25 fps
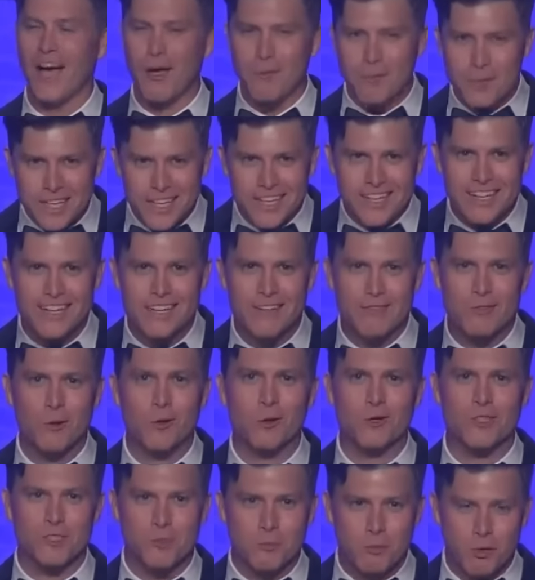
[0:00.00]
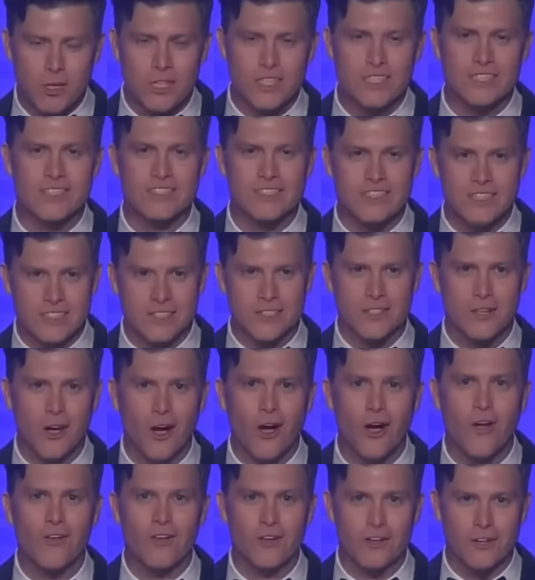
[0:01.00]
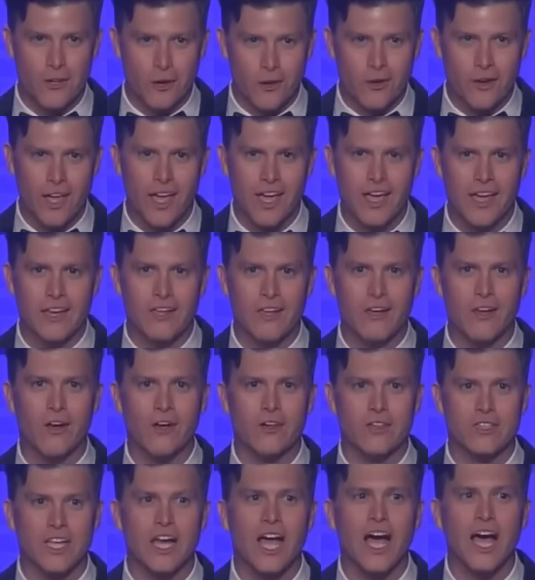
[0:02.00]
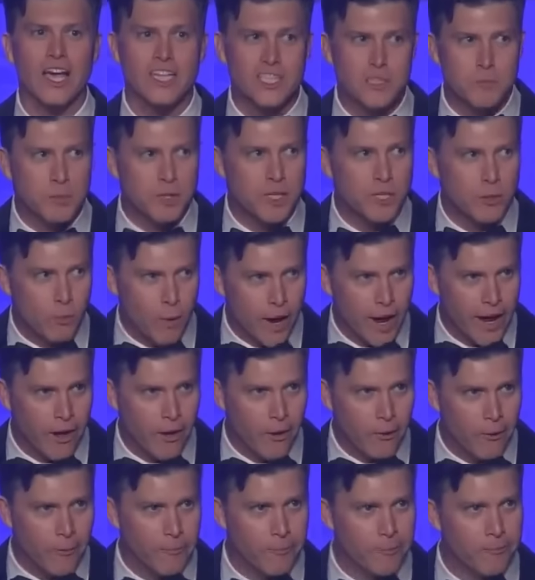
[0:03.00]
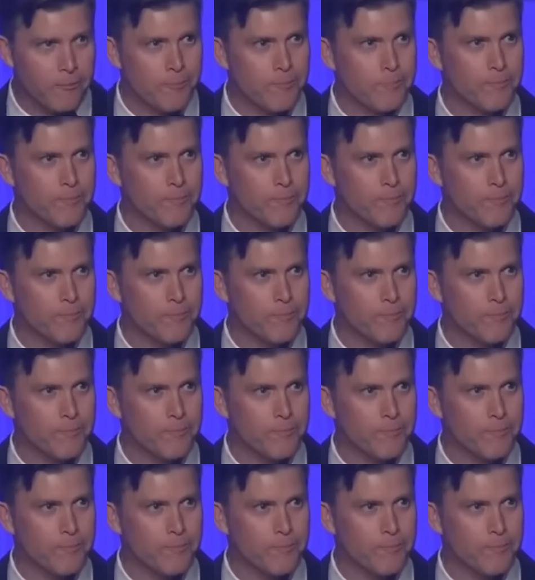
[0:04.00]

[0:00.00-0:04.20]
I'm kidding, of course. The president doesn't call it cocaine. He calls it high-speed rail.